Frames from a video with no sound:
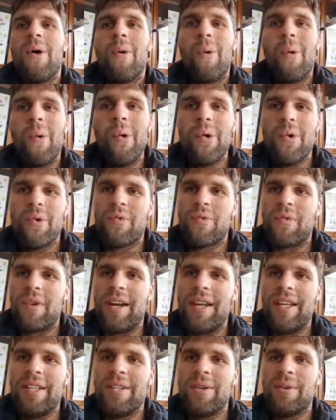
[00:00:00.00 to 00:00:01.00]
all you're
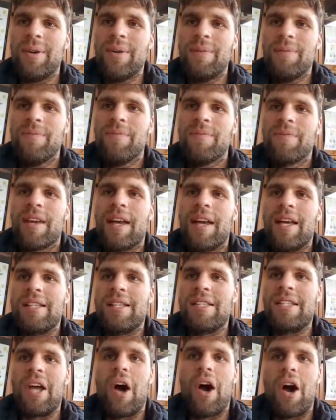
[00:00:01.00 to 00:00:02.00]
really doing
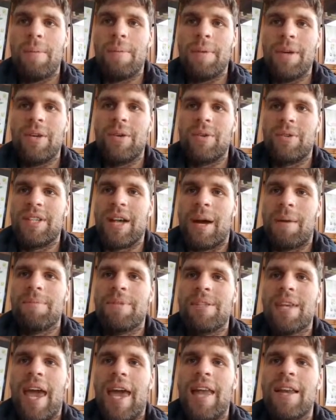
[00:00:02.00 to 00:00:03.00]
is timing your
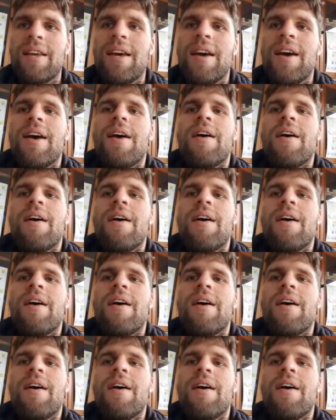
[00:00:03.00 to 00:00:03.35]
jumps and